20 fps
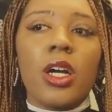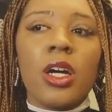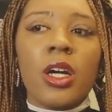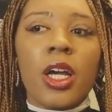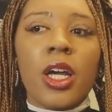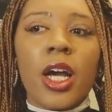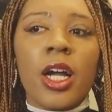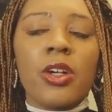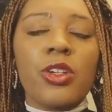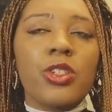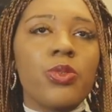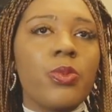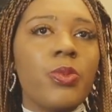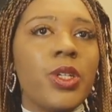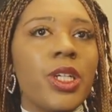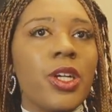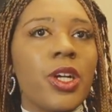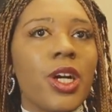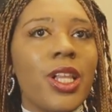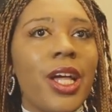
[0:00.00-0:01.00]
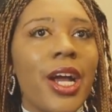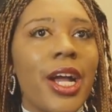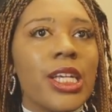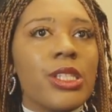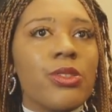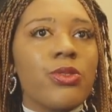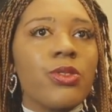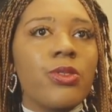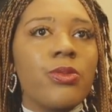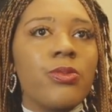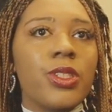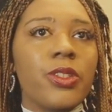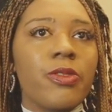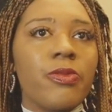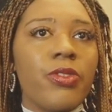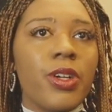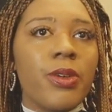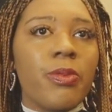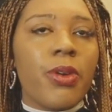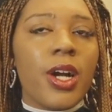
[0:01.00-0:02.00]
Congresswoman in Your Classroom, some
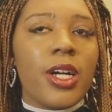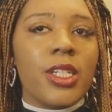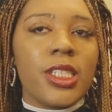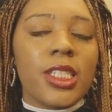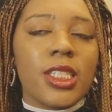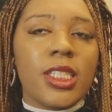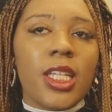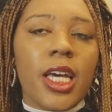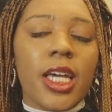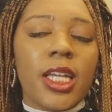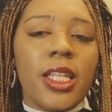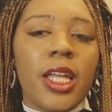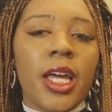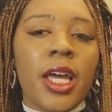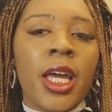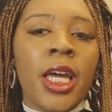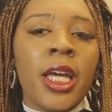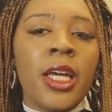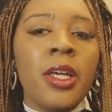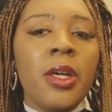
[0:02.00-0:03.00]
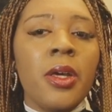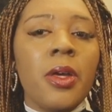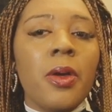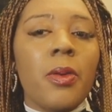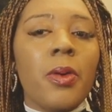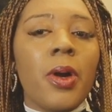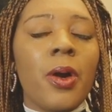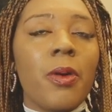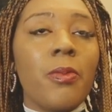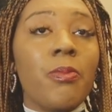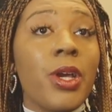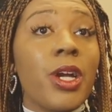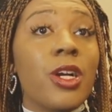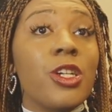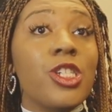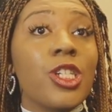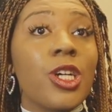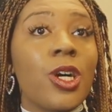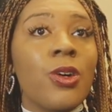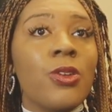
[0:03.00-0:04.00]
fun projects like that.
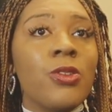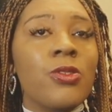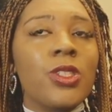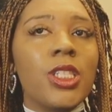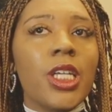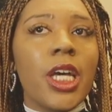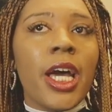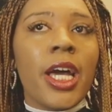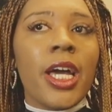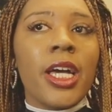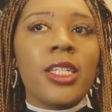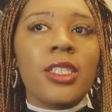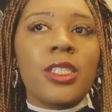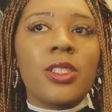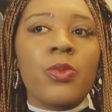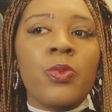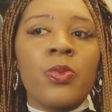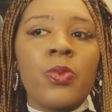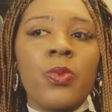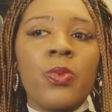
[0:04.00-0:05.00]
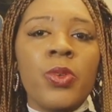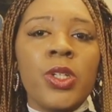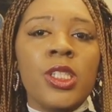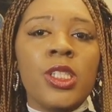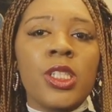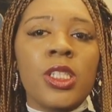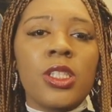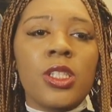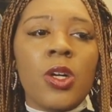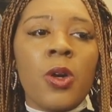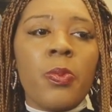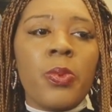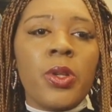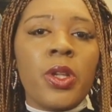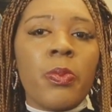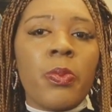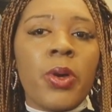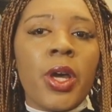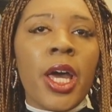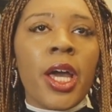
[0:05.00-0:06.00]
Mayor Jones we just opened
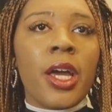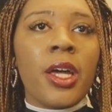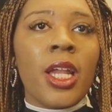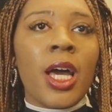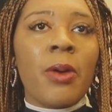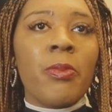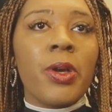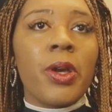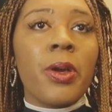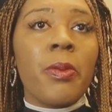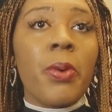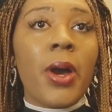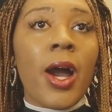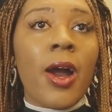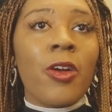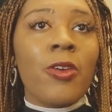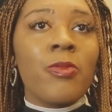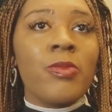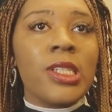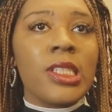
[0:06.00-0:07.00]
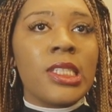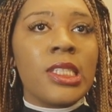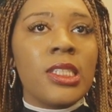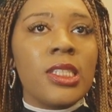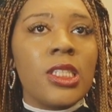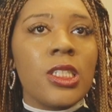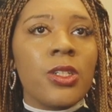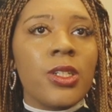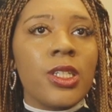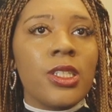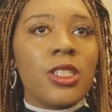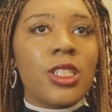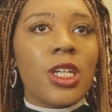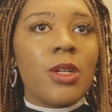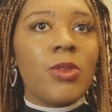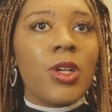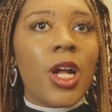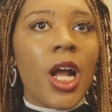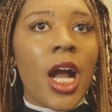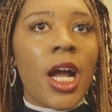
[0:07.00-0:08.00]
up an economic empowerment center in
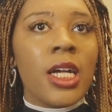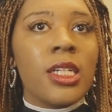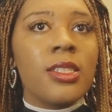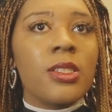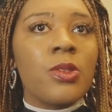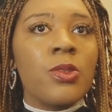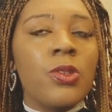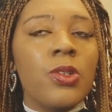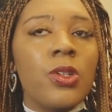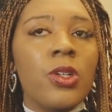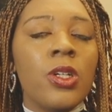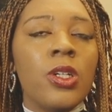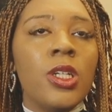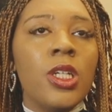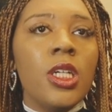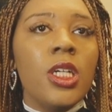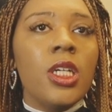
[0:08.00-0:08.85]
Sumner High School